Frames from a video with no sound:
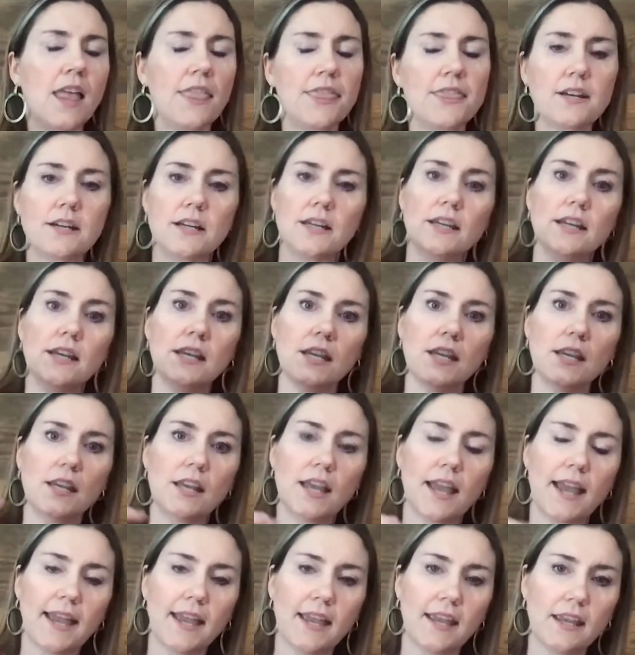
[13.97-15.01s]
They're
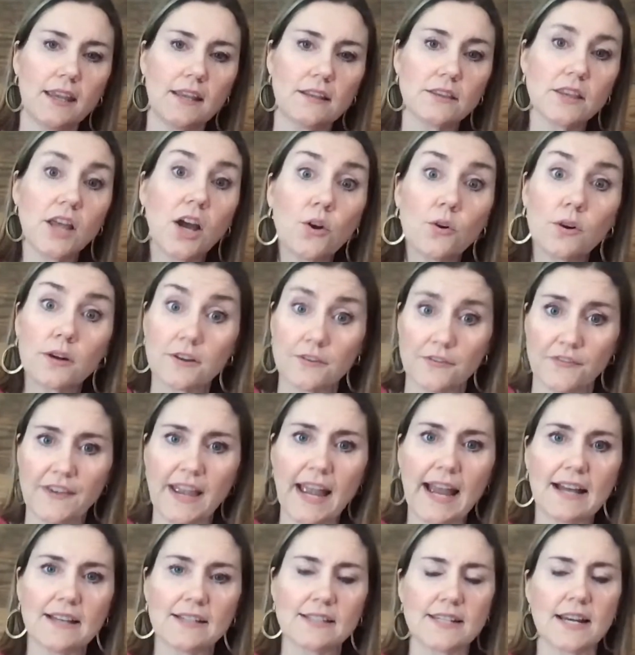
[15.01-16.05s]
eating a lower
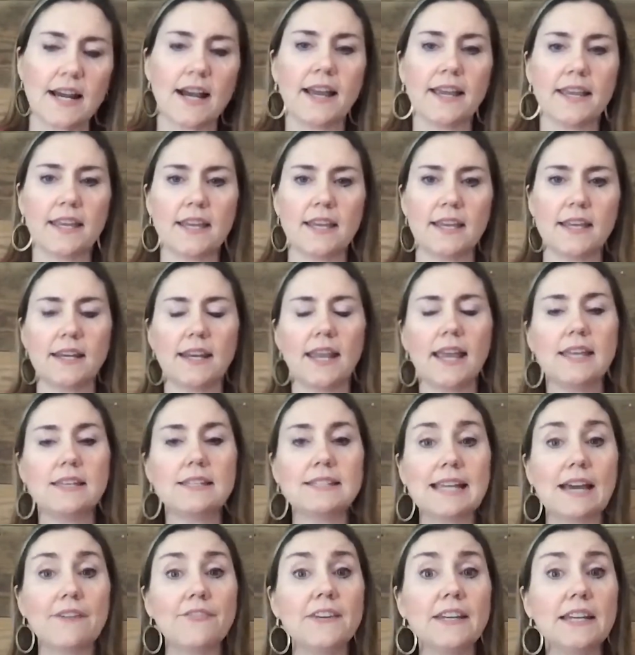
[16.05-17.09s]
fat diet
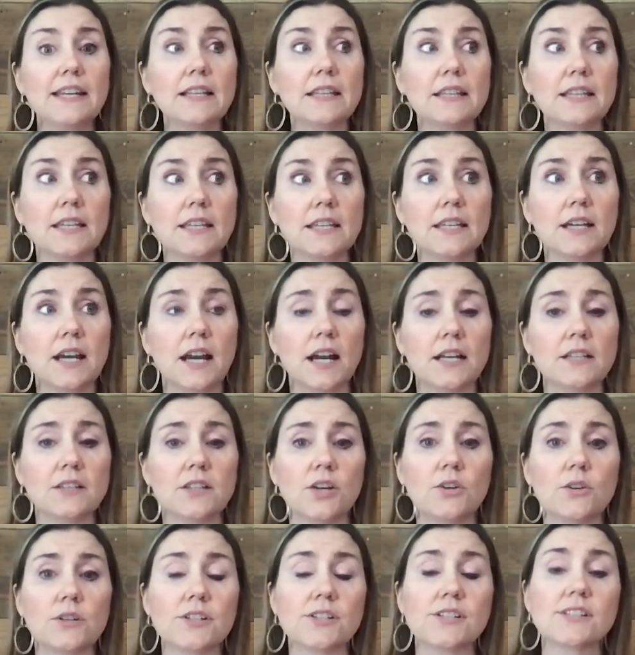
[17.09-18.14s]
and definitely a
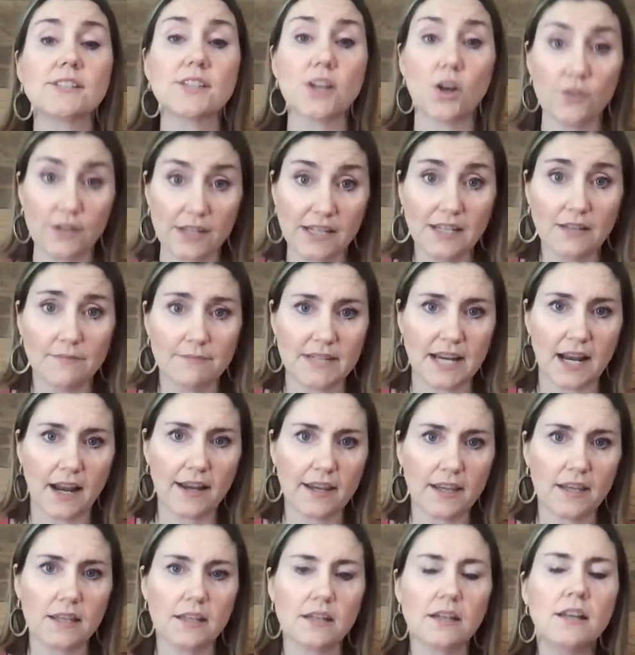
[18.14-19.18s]
lower sodium
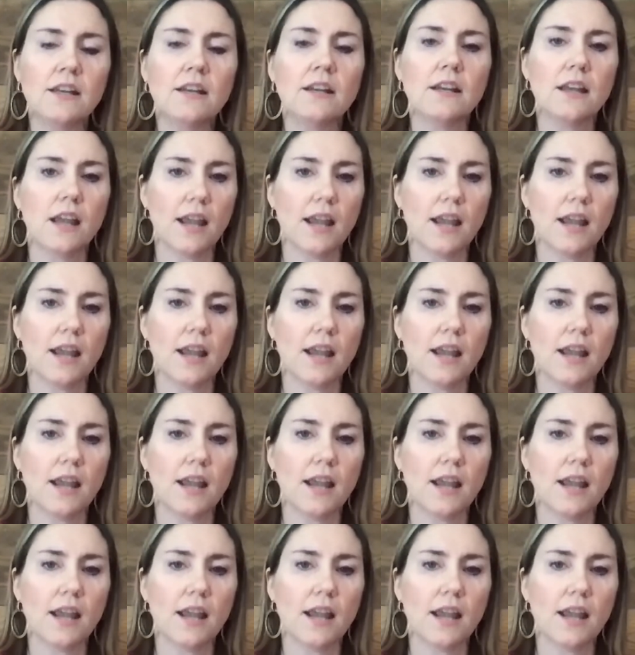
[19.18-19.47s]
diet